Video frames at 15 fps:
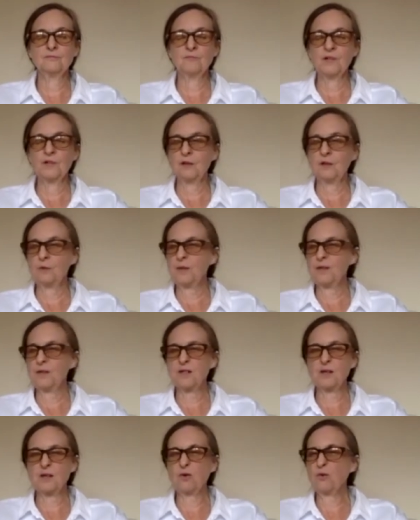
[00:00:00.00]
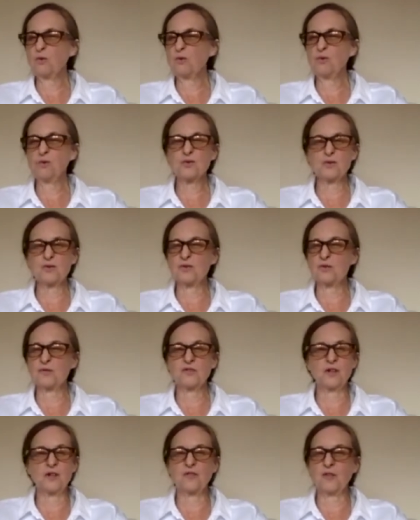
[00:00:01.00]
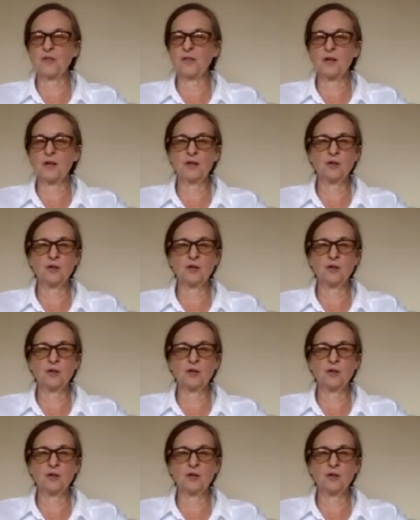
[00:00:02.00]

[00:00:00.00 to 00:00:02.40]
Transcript: You might see all sorts of stuff in there.